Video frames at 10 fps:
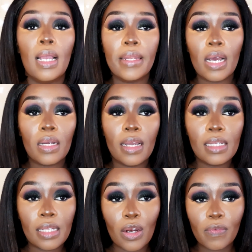Now,
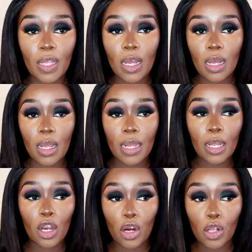instead of the
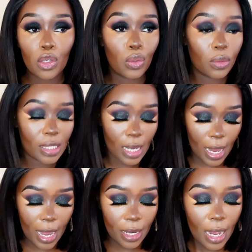LA Girl Cool
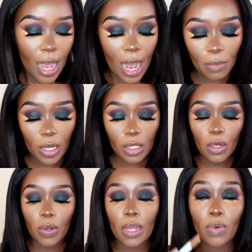Tan, I'm going to
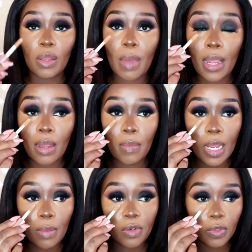go in with my
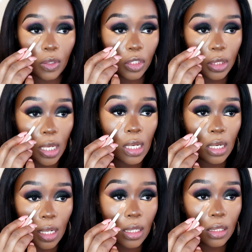Makeup
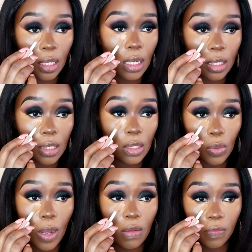Revolution in the shade
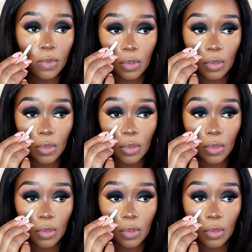C12.